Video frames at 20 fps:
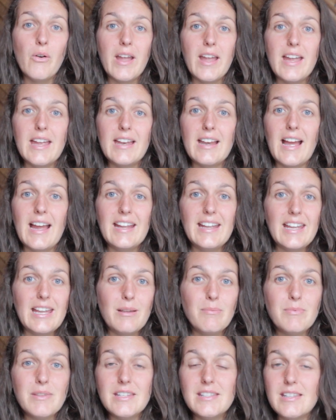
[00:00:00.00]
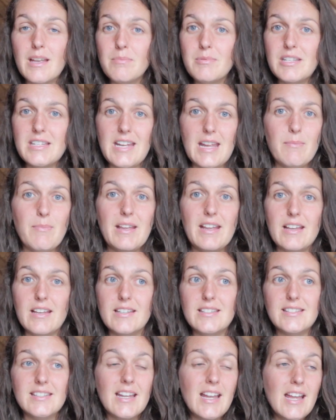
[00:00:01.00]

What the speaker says: and I keep this up to date because